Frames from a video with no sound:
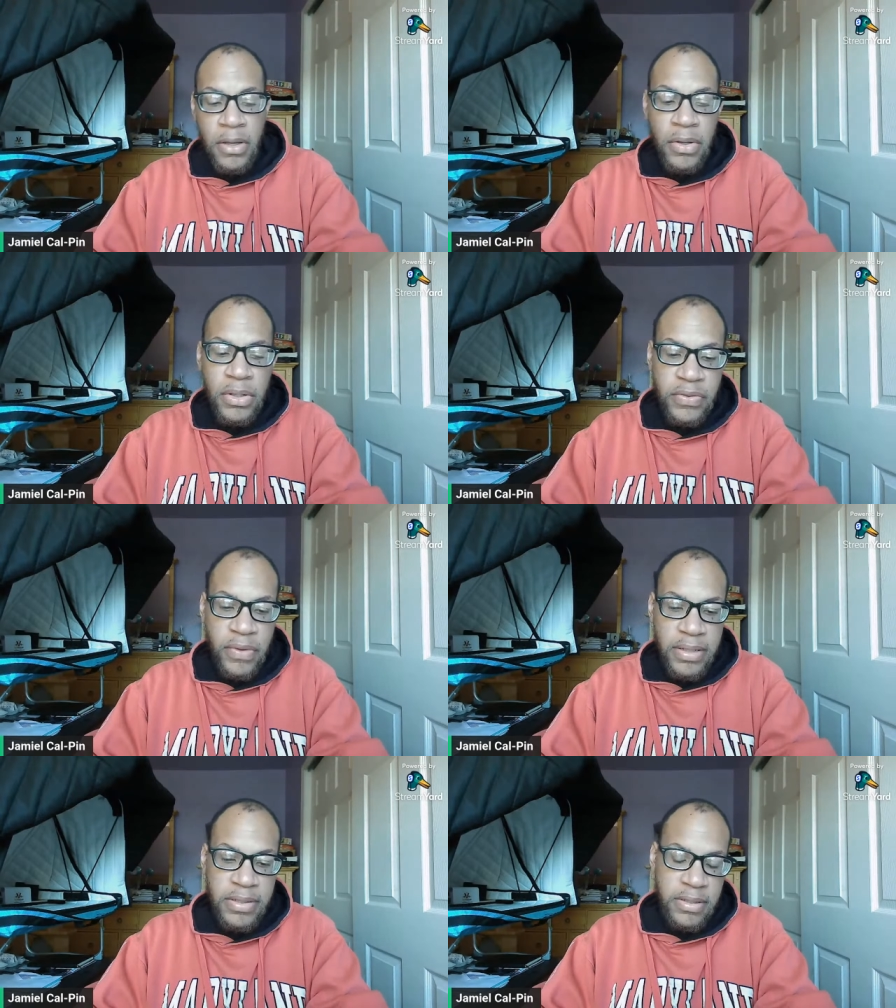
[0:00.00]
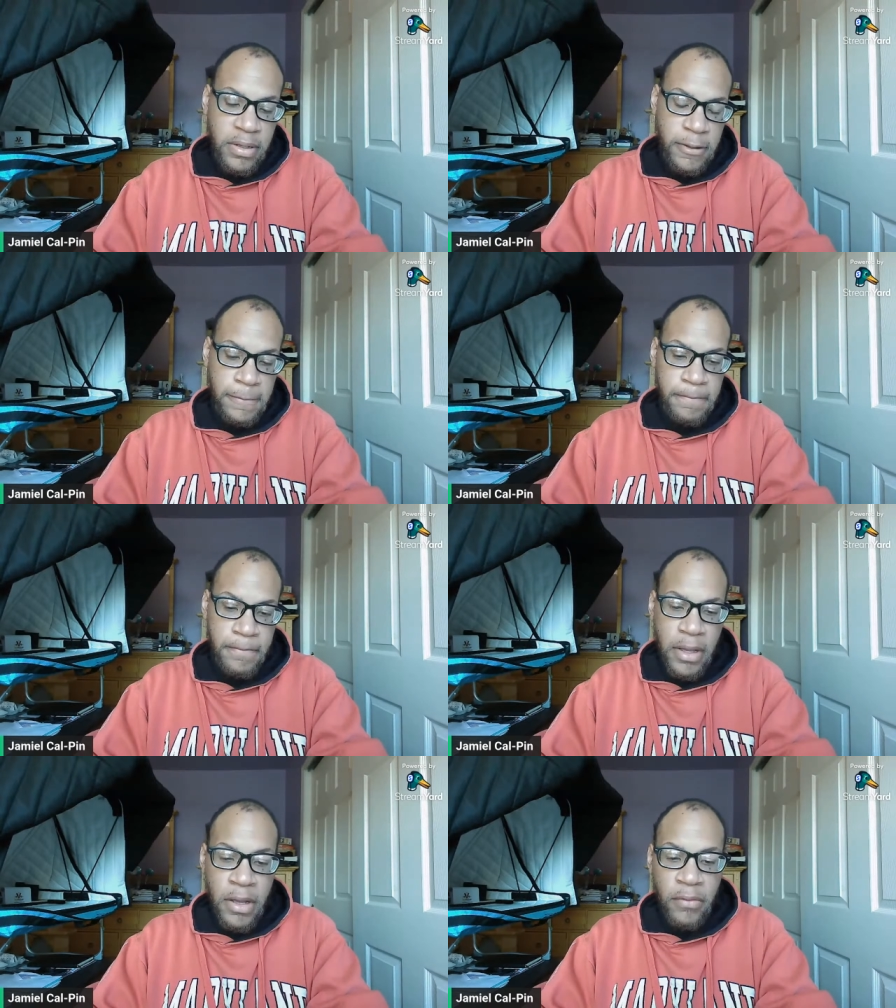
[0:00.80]
Hooks writes,
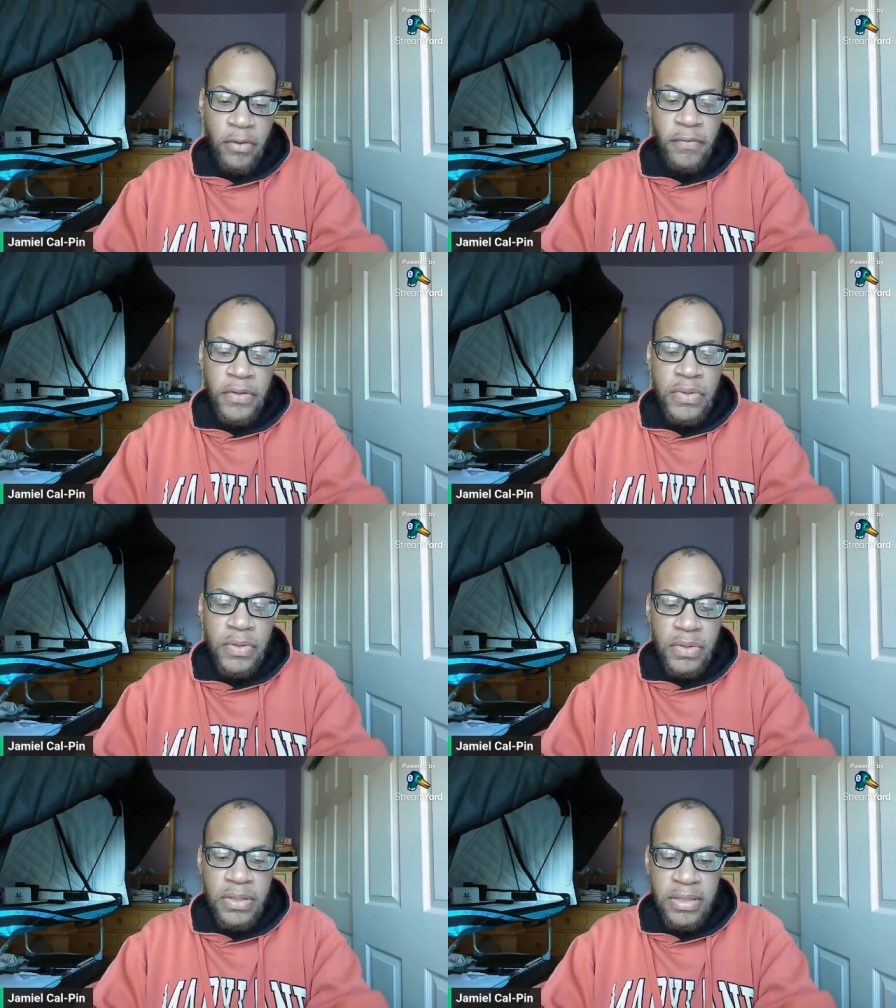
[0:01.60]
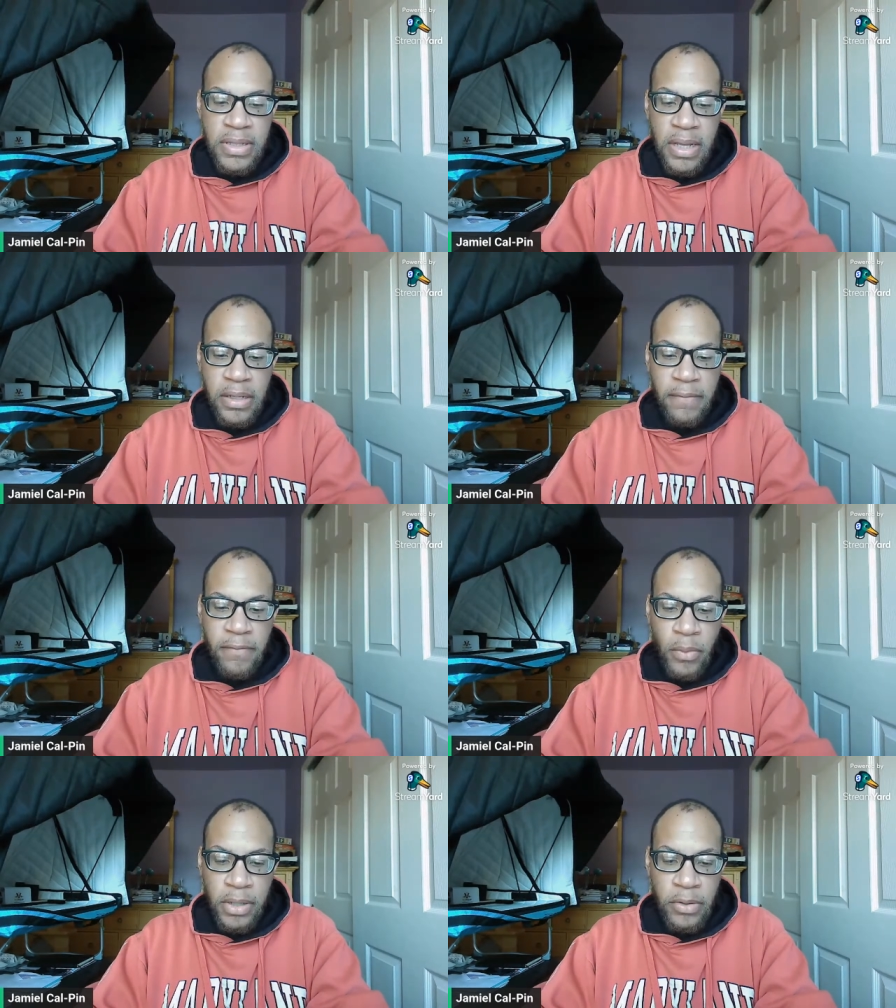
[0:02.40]
refusal to stand up
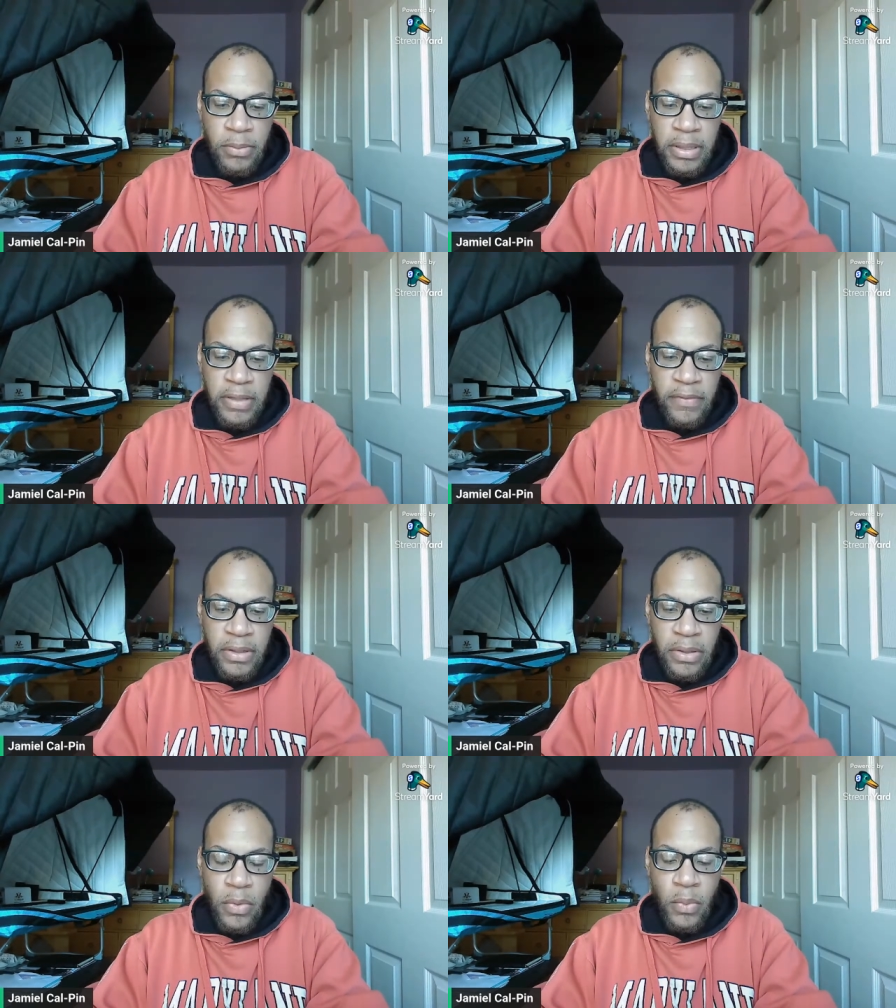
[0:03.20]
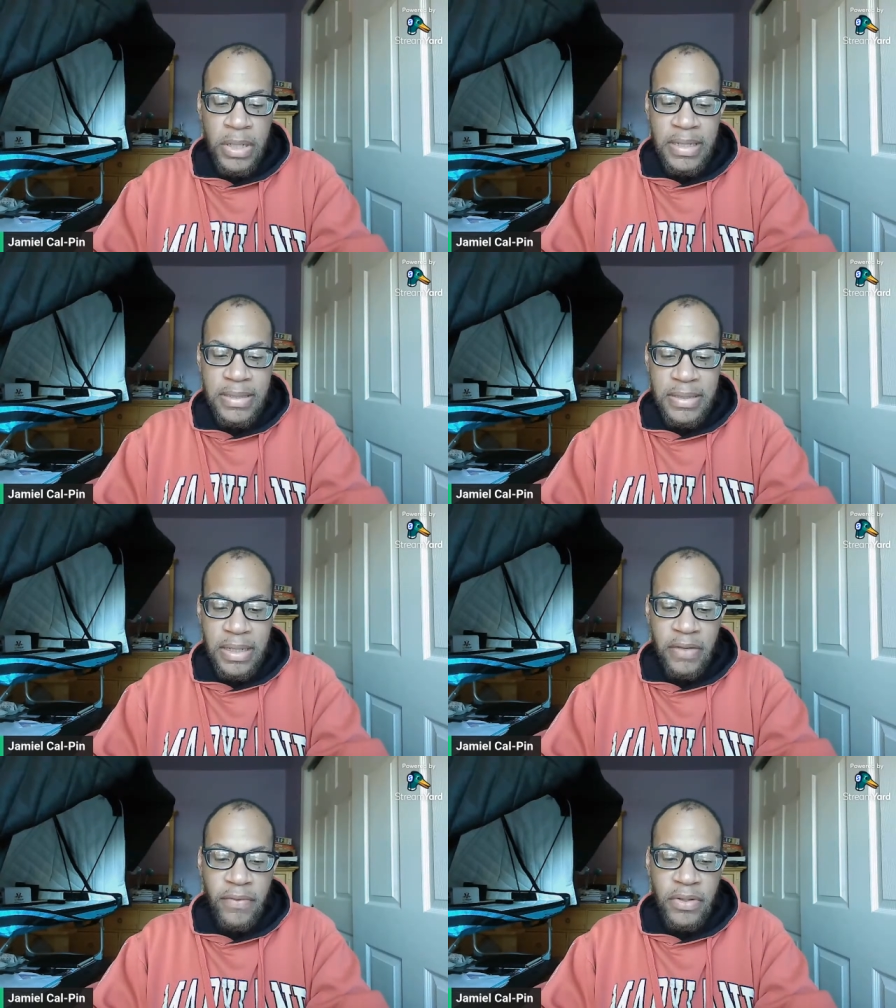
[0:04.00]
for what you believe in weakens
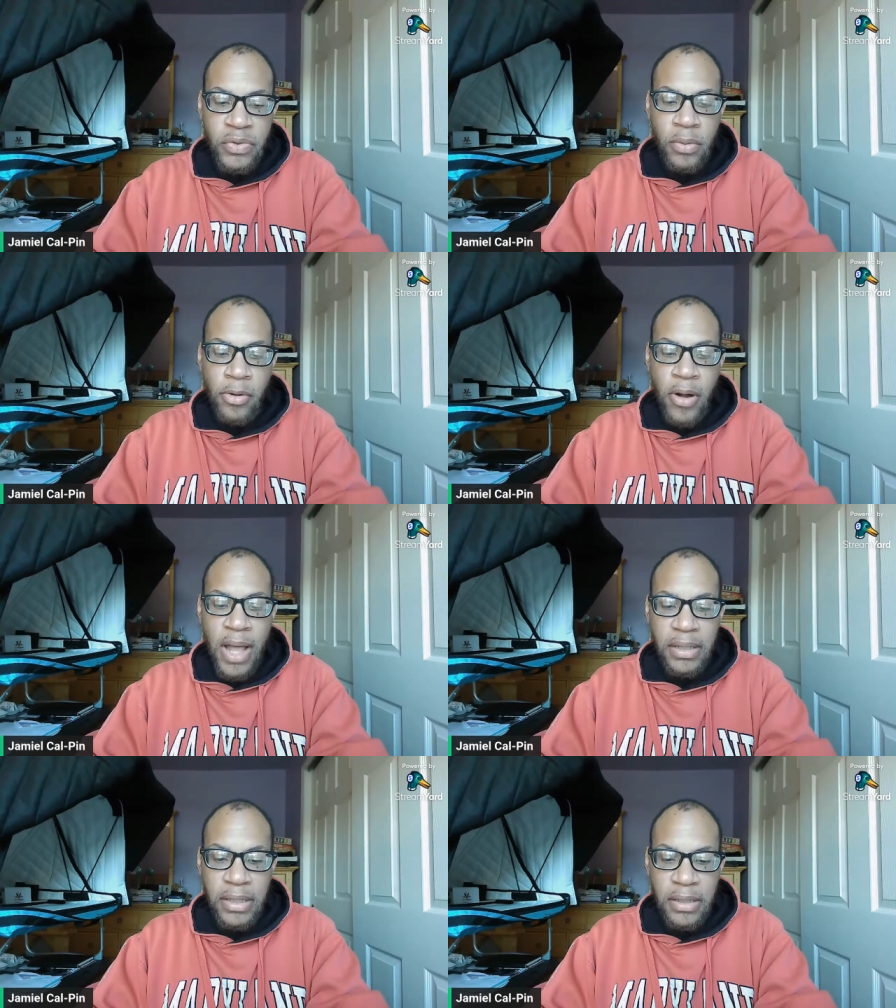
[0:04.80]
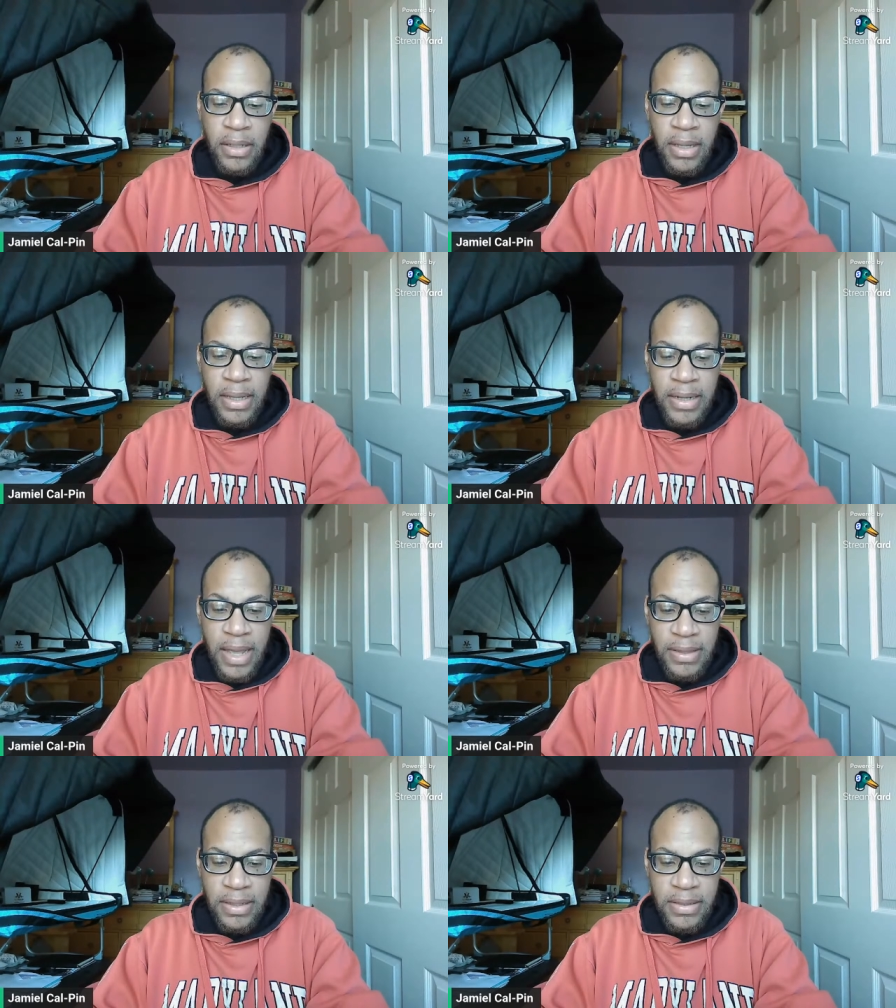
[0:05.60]
individual morality and
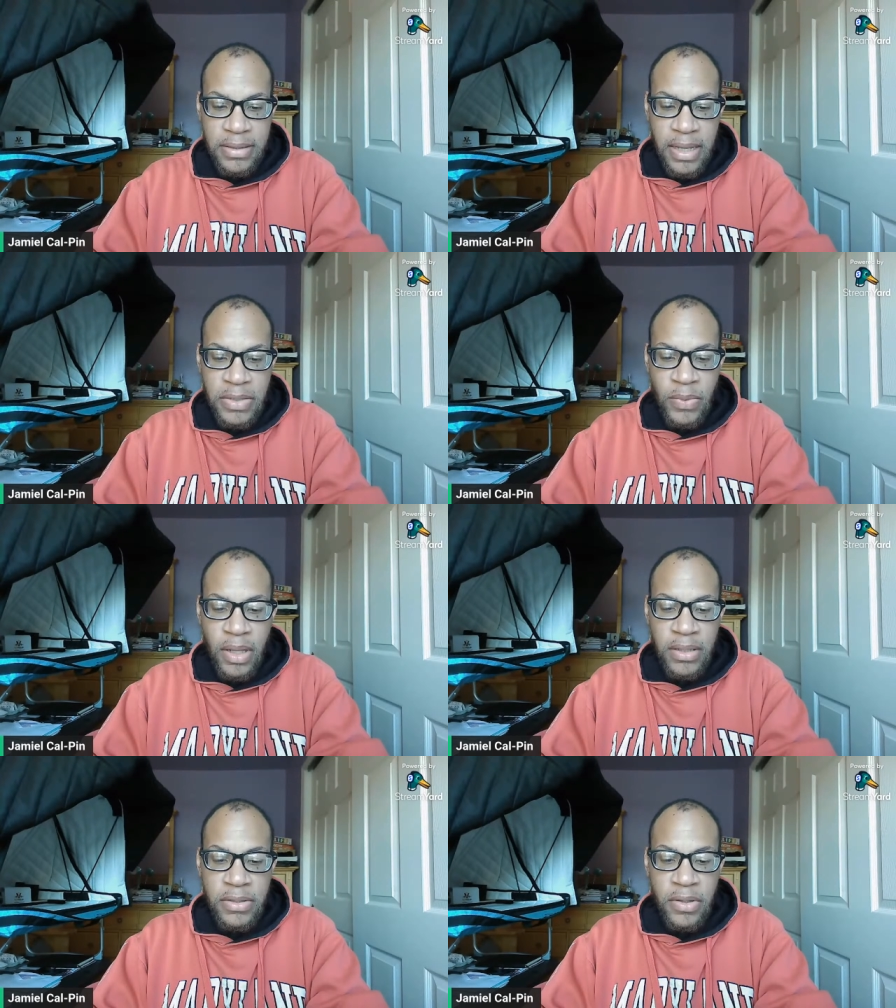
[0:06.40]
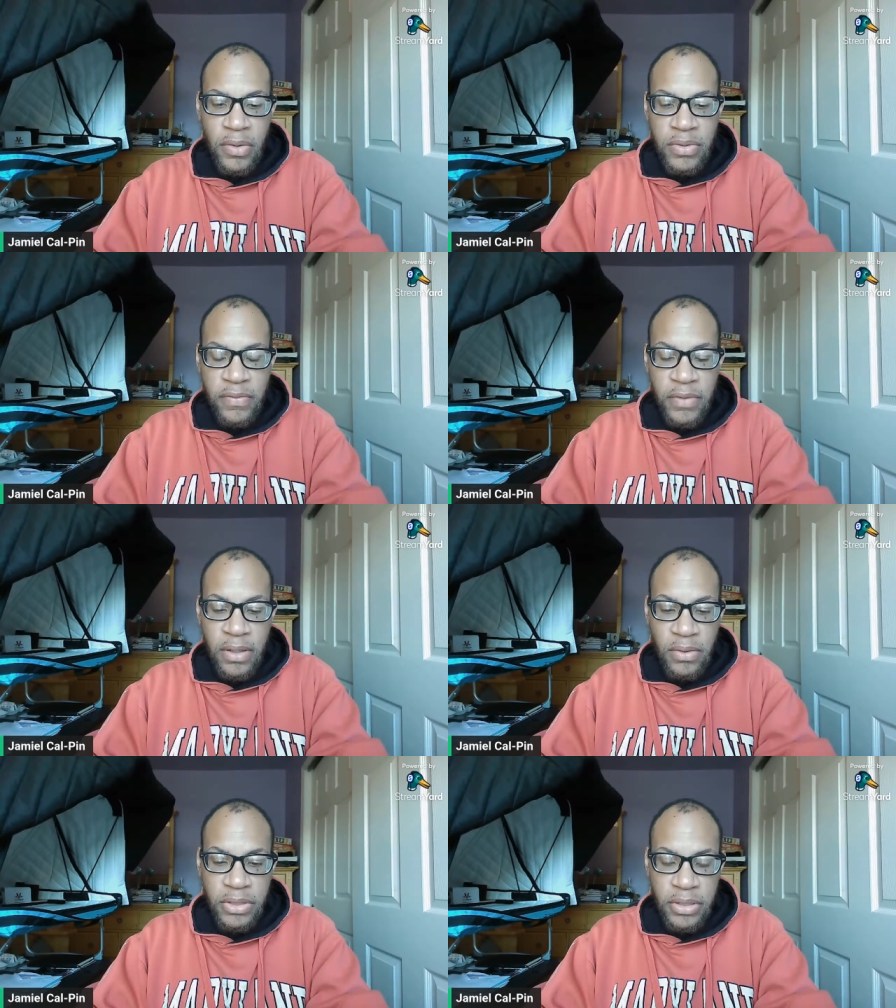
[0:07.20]
ethics as well as those of the
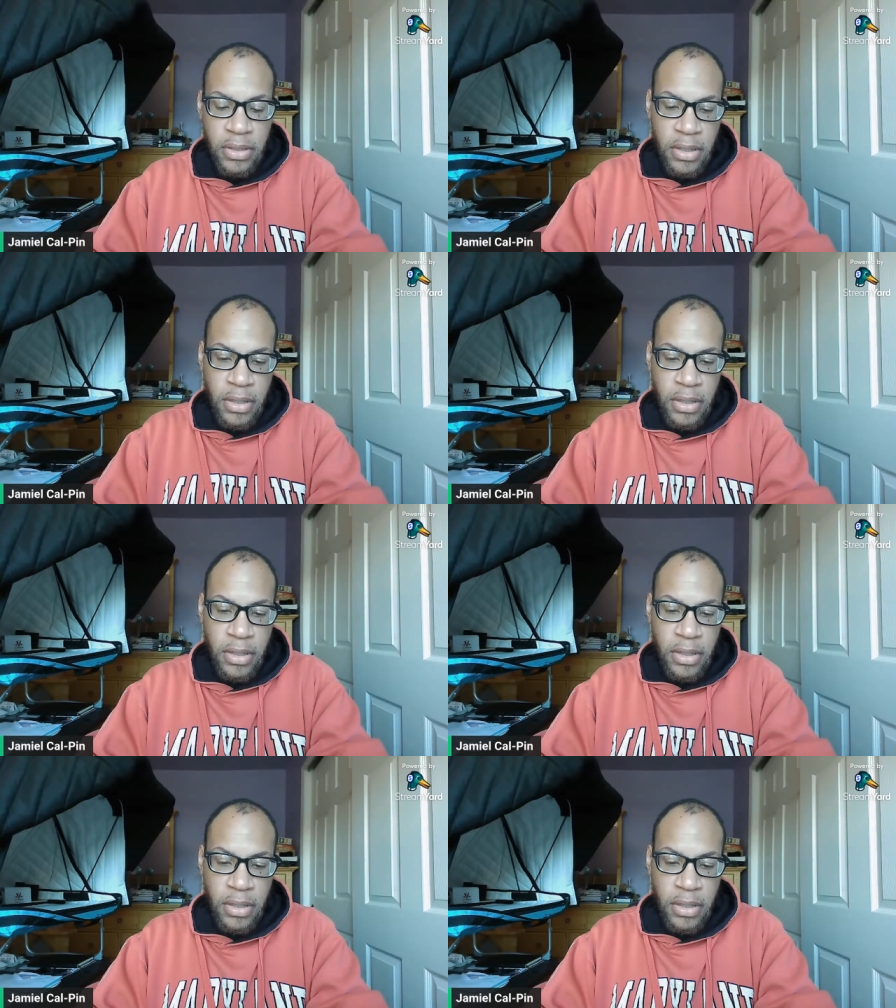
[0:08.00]
culture.